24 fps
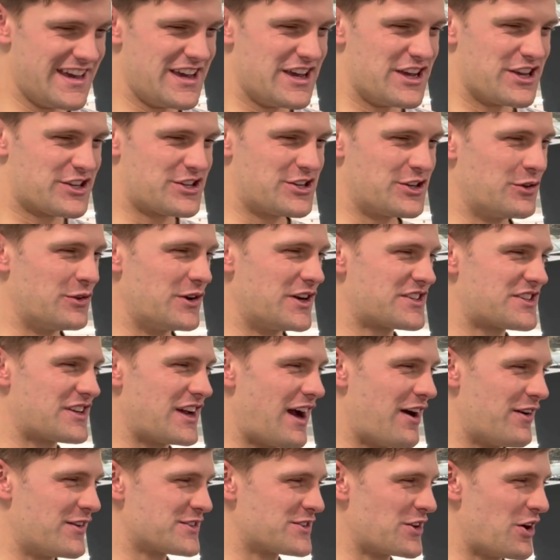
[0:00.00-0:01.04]
She wished
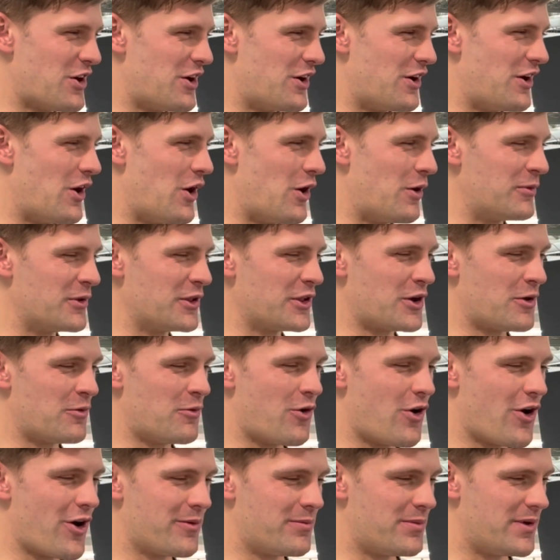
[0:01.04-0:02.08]
I was home a little
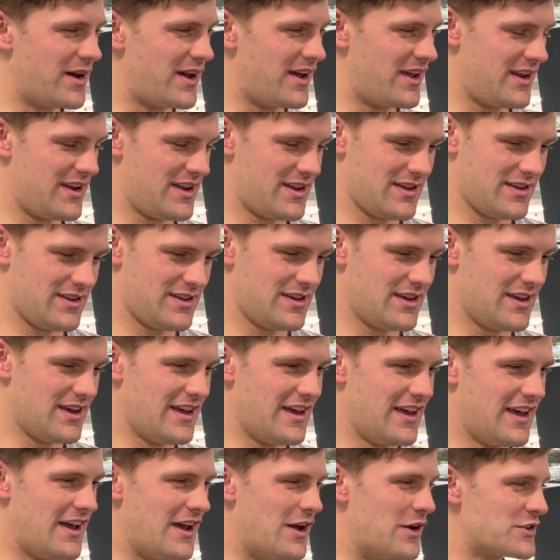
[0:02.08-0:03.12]
more, but
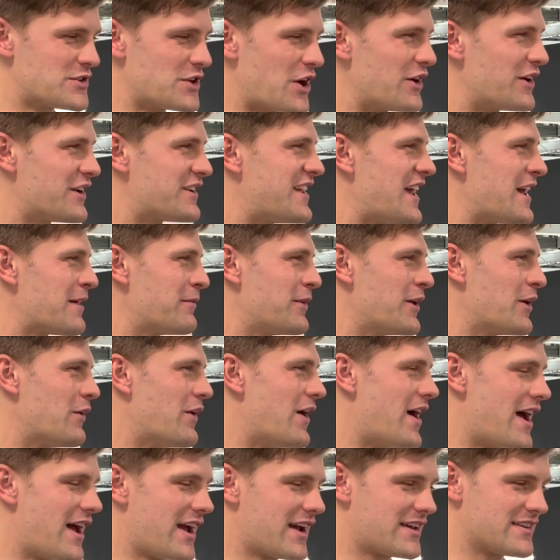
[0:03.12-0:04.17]
it was hard to take me
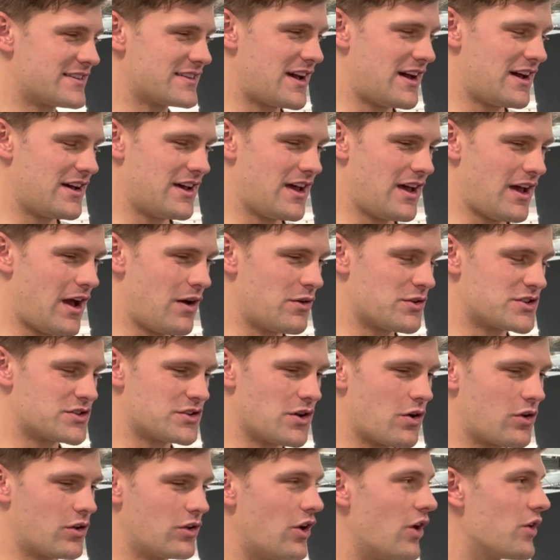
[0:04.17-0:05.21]
away because I was
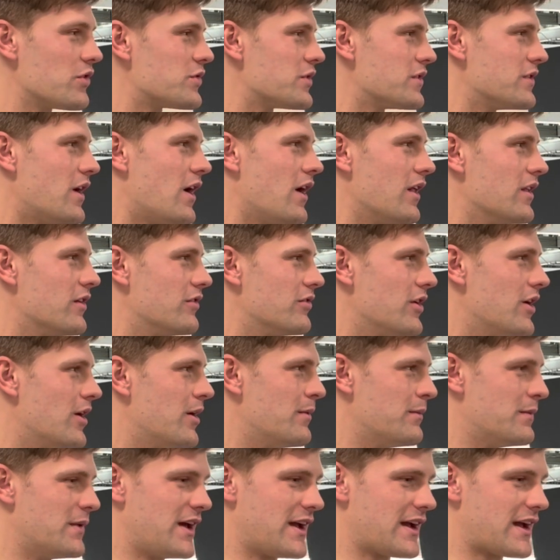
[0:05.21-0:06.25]
so close with all of
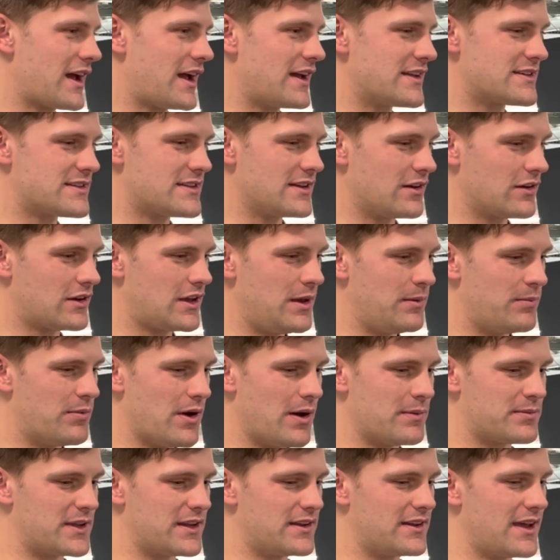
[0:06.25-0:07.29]
them. Like, I still keep
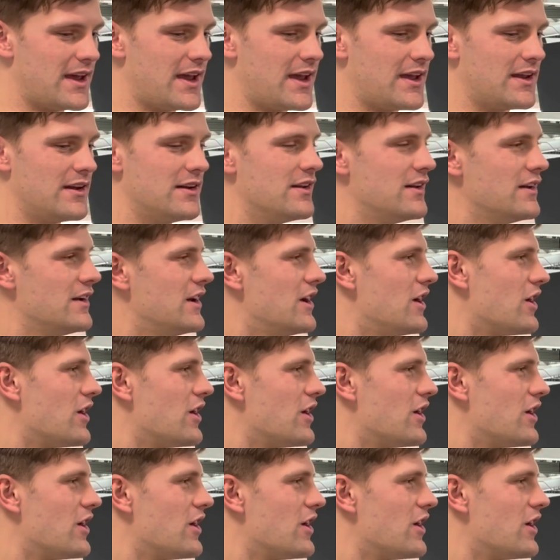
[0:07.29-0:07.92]
up to date.